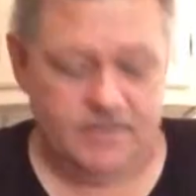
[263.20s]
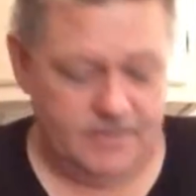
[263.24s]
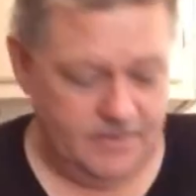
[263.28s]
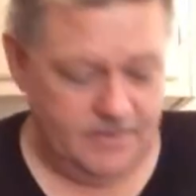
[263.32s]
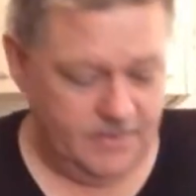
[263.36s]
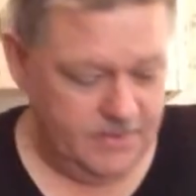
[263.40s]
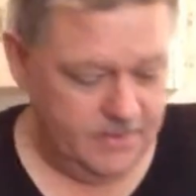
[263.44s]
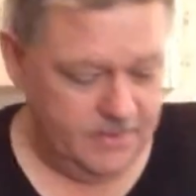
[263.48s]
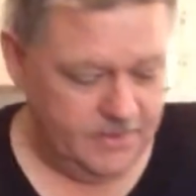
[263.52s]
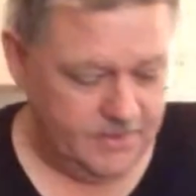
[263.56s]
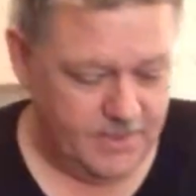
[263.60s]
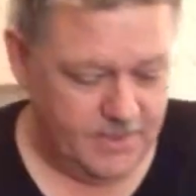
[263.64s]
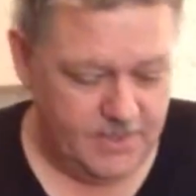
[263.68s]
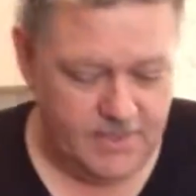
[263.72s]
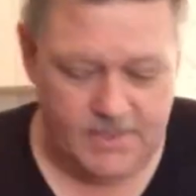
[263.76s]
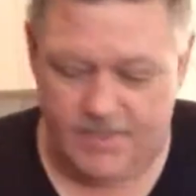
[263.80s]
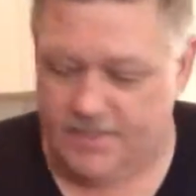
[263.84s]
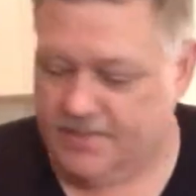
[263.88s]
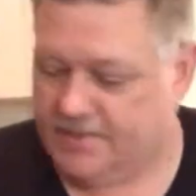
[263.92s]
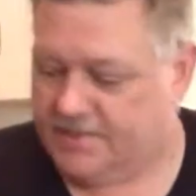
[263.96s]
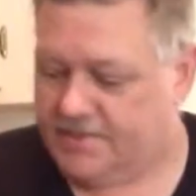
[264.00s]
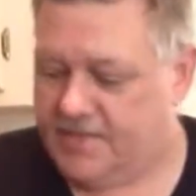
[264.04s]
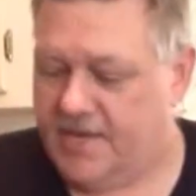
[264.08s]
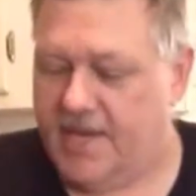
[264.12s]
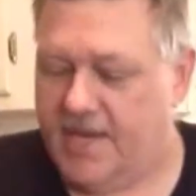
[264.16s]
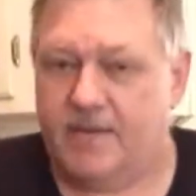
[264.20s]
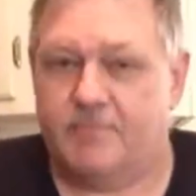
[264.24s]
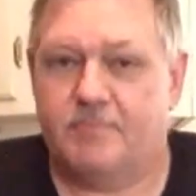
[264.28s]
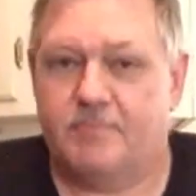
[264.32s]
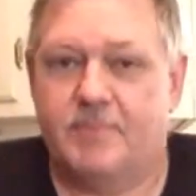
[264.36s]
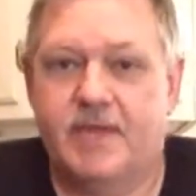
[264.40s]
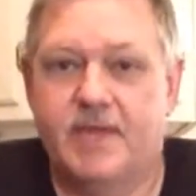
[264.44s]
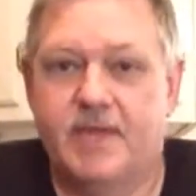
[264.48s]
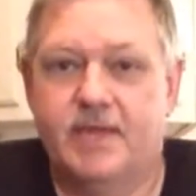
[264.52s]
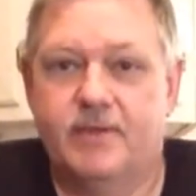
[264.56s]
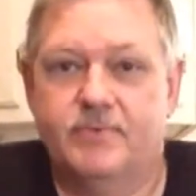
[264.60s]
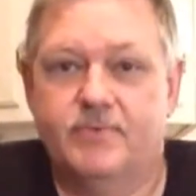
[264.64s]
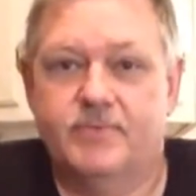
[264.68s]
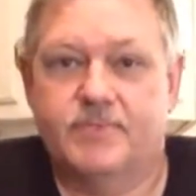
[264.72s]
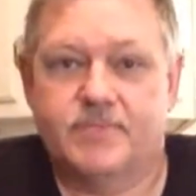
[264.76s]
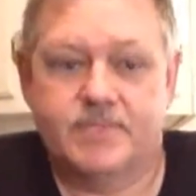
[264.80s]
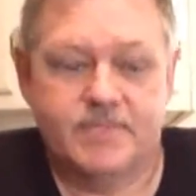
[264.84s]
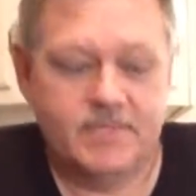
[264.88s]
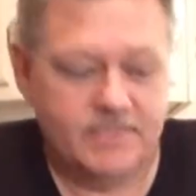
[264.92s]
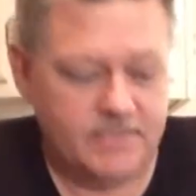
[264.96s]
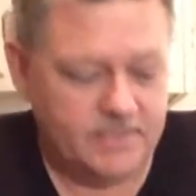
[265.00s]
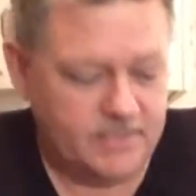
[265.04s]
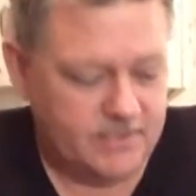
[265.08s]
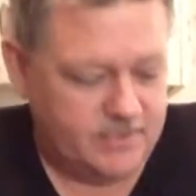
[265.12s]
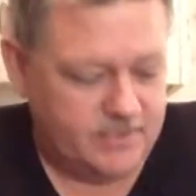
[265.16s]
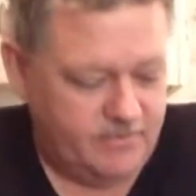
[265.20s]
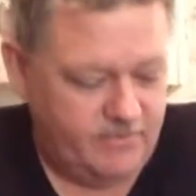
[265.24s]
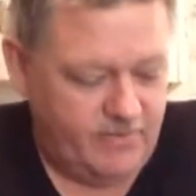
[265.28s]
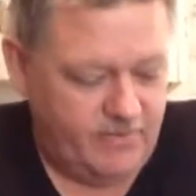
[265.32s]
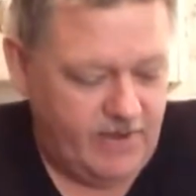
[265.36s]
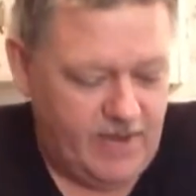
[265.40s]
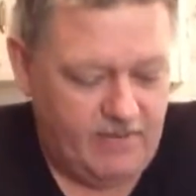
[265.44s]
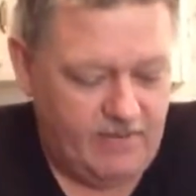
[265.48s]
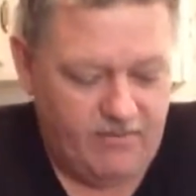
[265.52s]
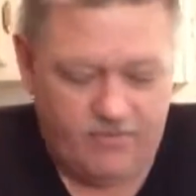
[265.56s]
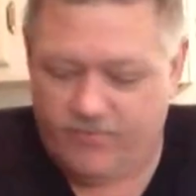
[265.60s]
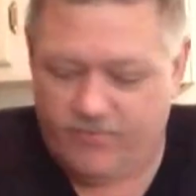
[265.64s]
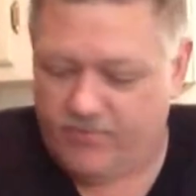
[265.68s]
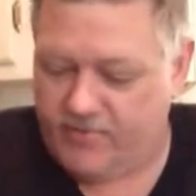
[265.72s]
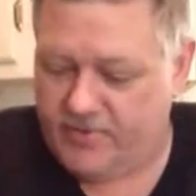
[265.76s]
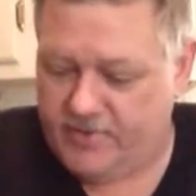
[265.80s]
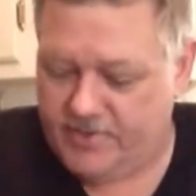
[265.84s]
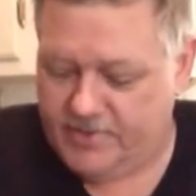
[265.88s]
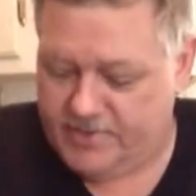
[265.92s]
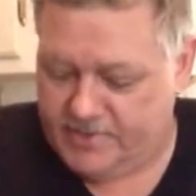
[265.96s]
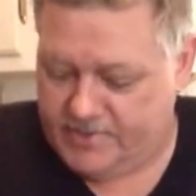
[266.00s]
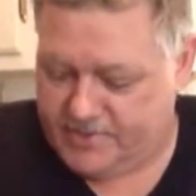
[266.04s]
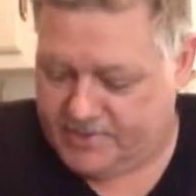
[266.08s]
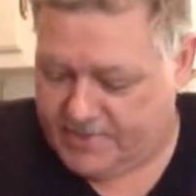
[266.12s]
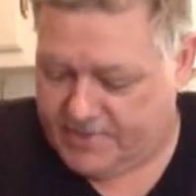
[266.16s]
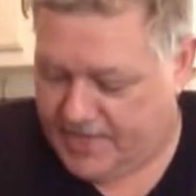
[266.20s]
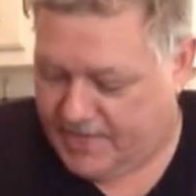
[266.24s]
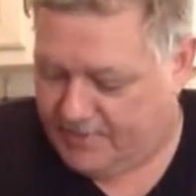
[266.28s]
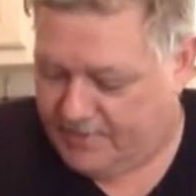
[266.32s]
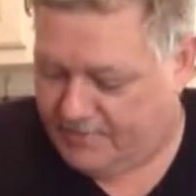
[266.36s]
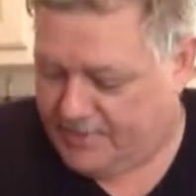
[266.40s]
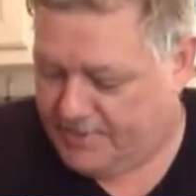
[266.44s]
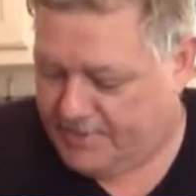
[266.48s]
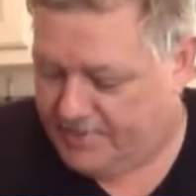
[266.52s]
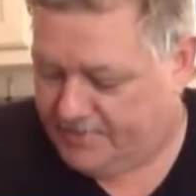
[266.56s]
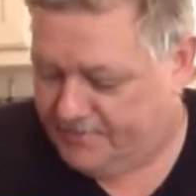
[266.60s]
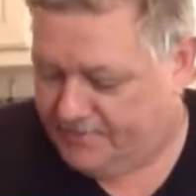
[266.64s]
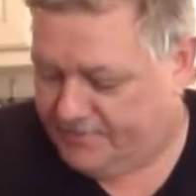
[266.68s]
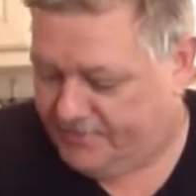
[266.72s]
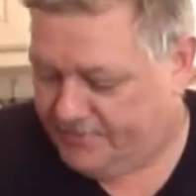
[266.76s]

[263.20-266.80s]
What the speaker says: This is Tackman with Skills of Survival for another segment.